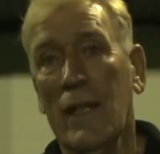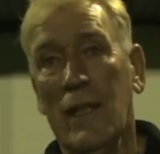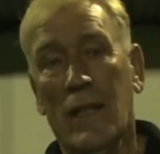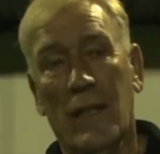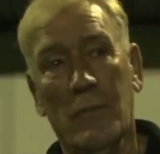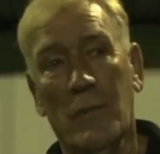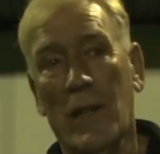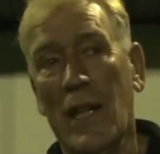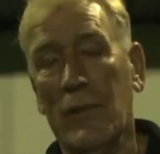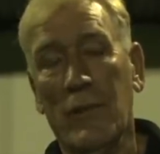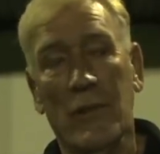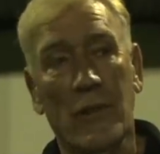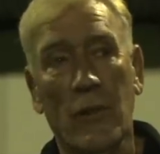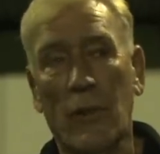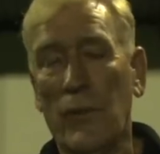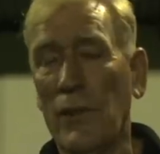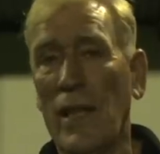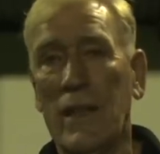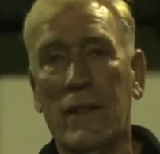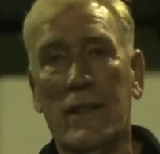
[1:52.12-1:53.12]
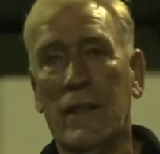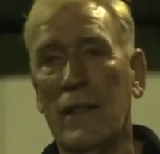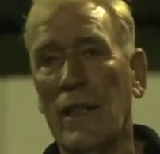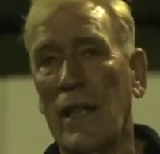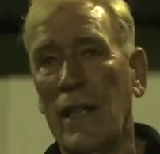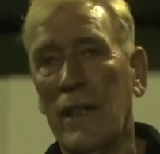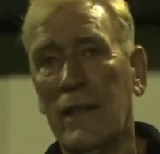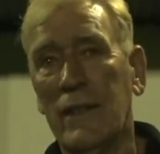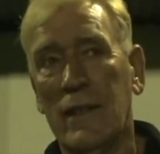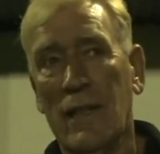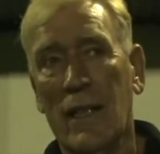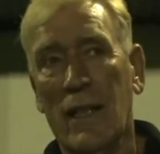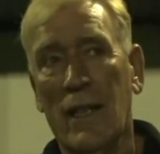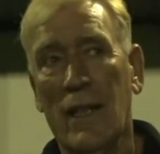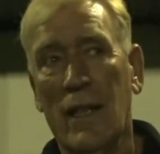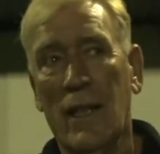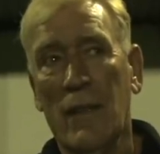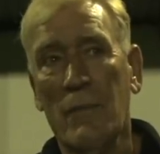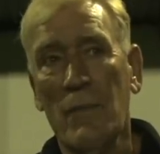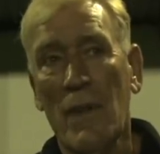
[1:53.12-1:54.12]
And we haven't done that tonight.
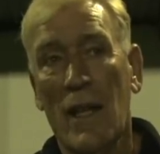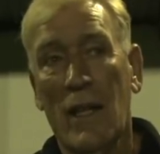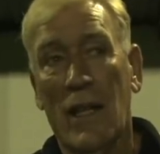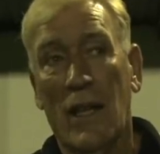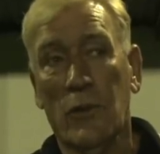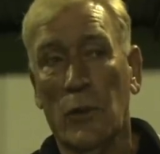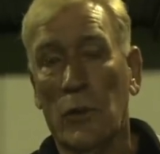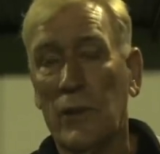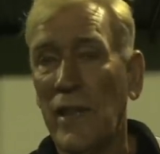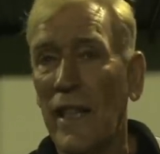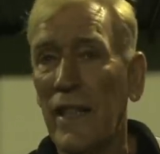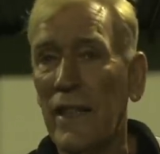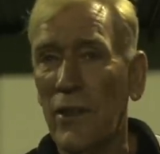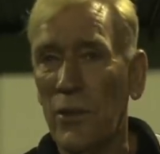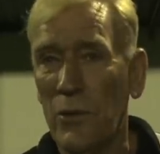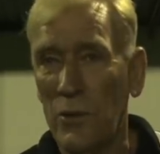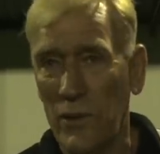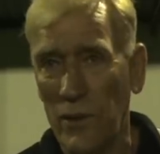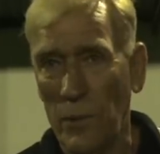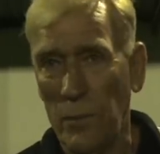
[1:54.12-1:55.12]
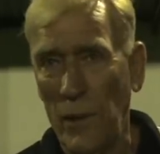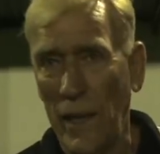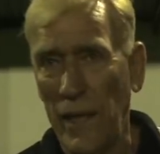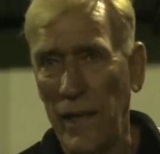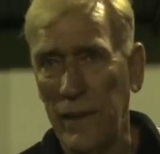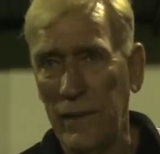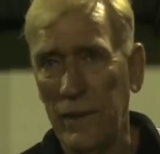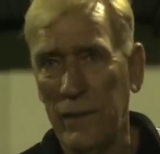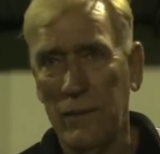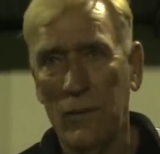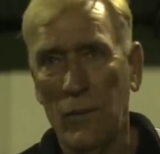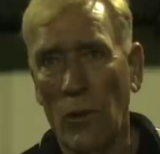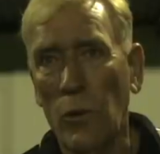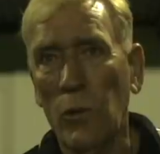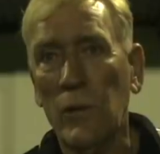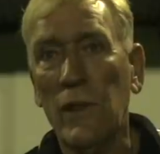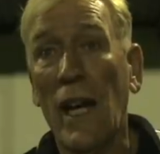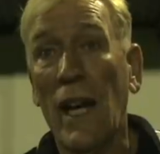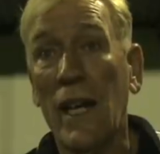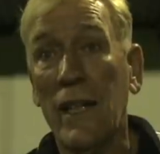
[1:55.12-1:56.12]
I thought Dacres was a pain
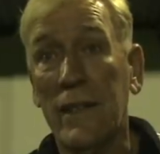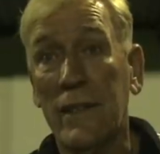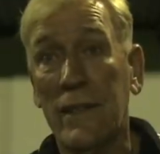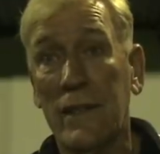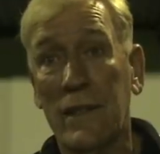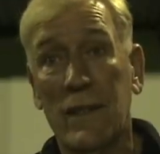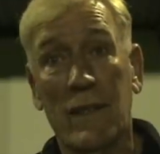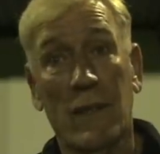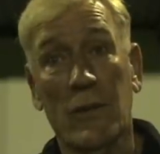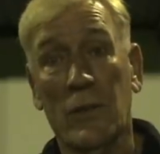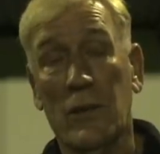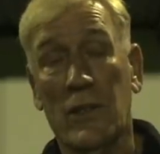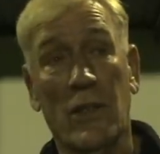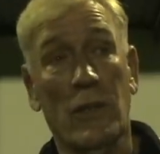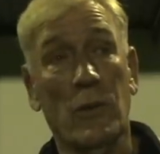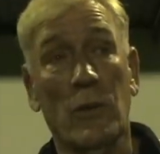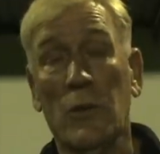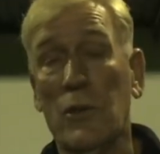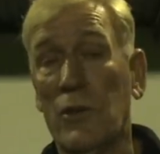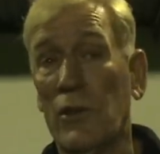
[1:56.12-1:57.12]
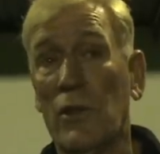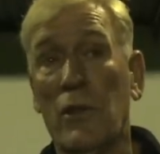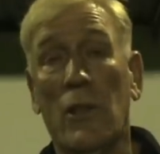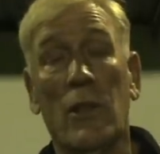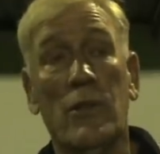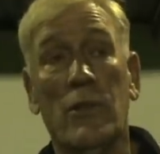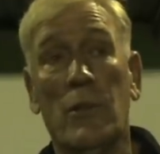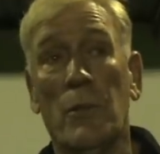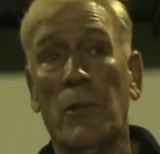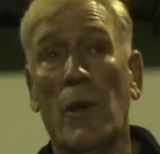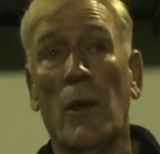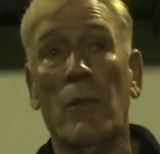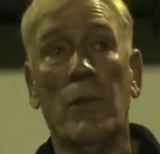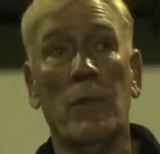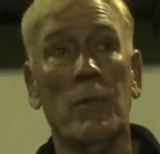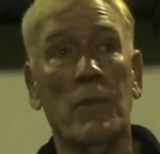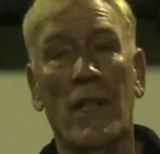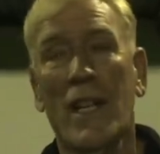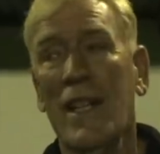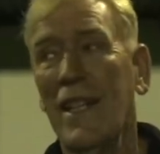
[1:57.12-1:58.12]
all night. I thought he caused us loads of
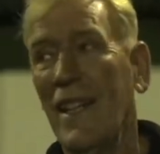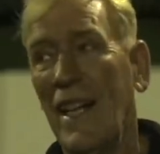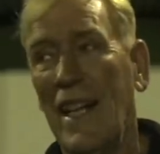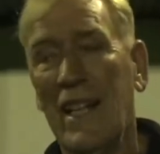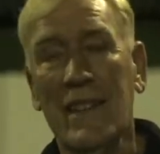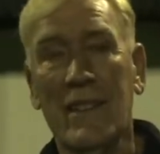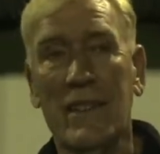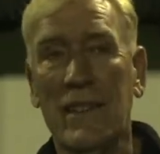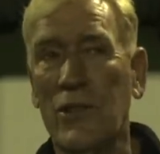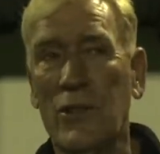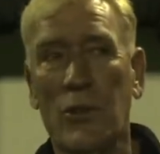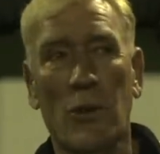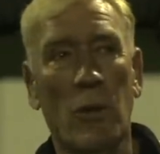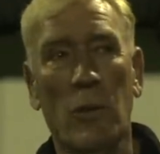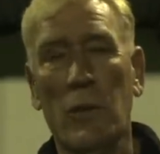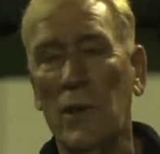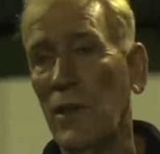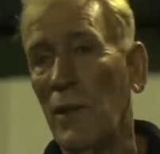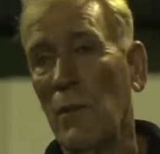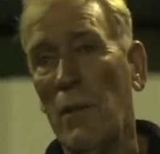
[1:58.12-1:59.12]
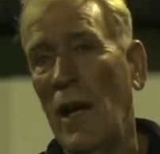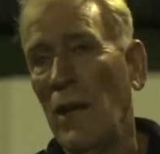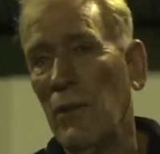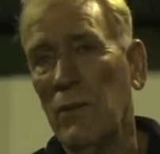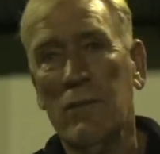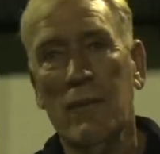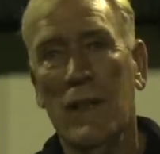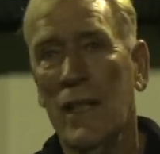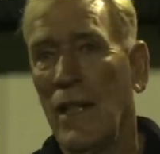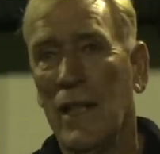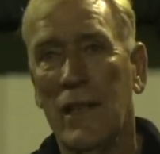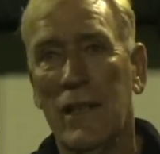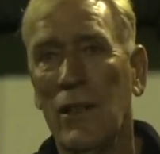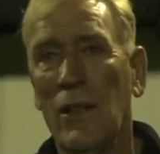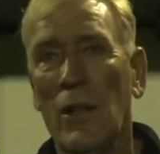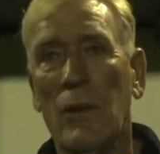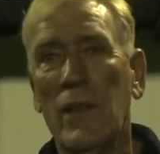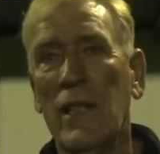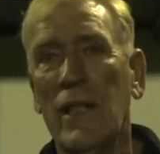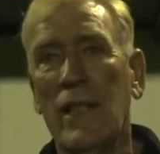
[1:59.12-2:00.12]
problems. Aisley's always about, you
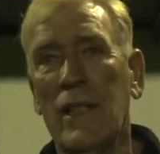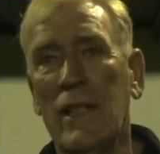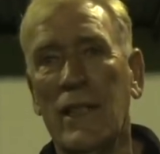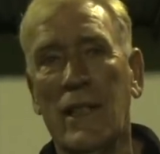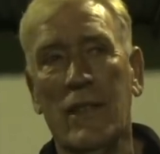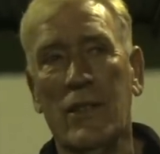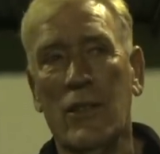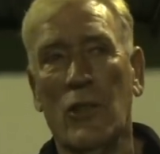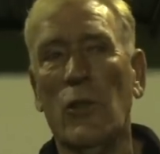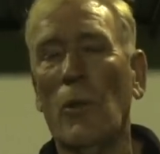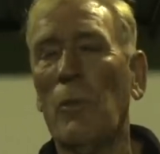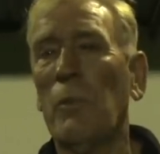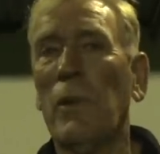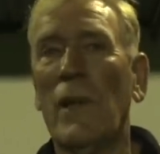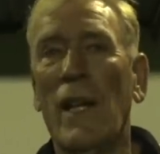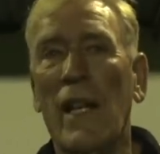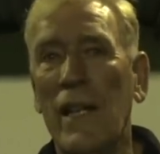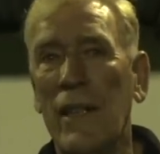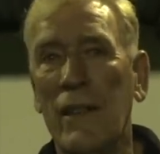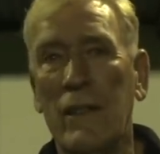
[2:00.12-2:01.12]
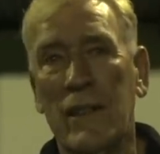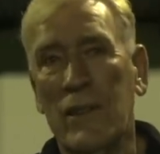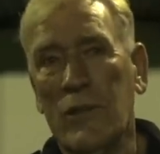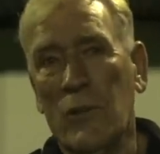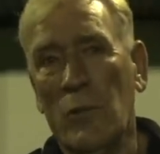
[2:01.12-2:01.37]
know, he's a good player, he's